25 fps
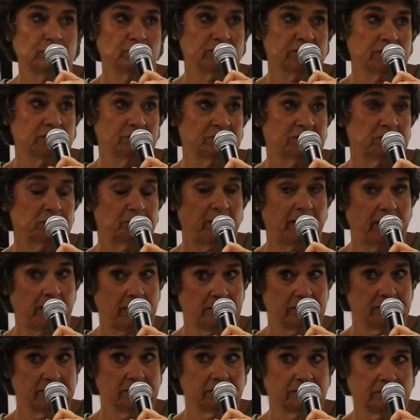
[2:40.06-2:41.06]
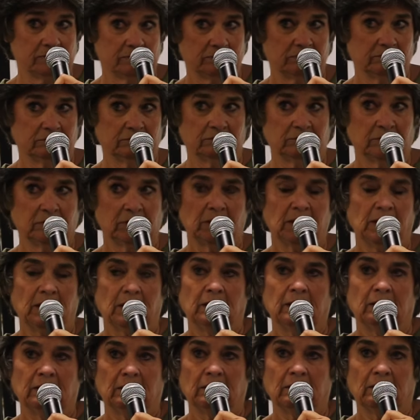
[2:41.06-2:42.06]
you some space.
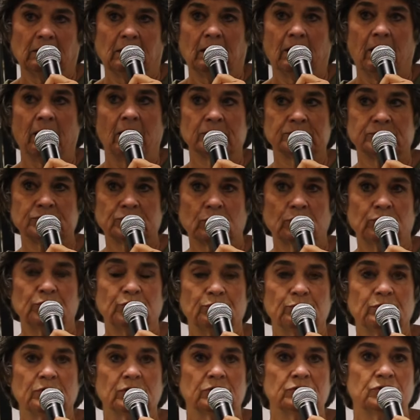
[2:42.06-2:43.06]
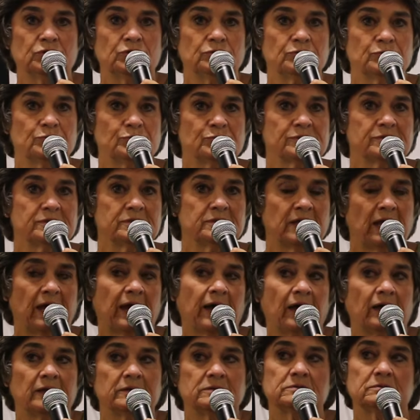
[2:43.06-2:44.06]
Also, you can use
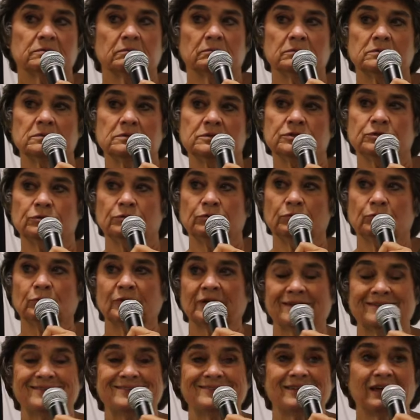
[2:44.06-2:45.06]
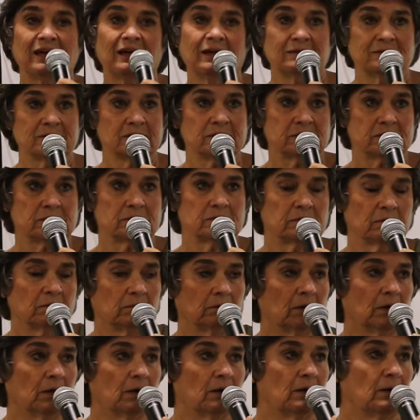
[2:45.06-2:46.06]
that to condense.
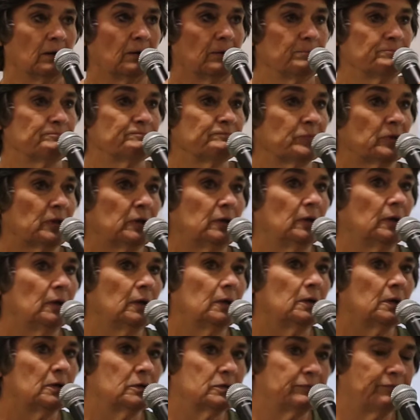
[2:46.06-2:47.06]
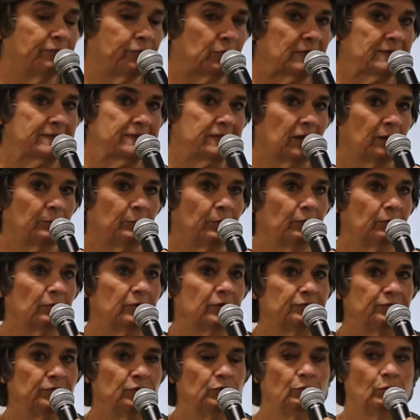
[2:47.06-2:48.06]
For example,
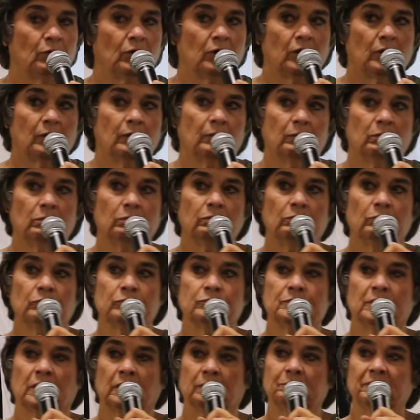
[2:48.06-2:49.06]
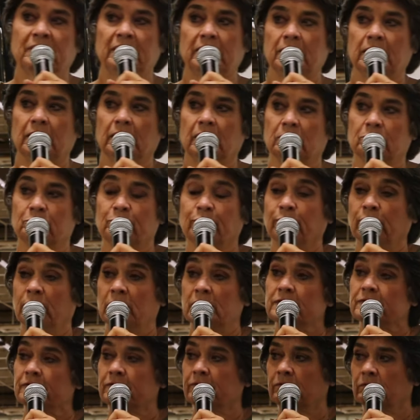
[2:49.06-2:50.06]
if you are competing in
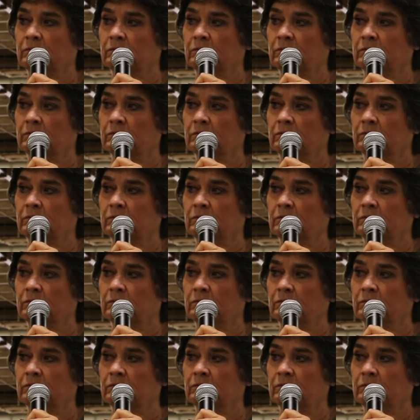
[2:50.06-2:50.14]
prints,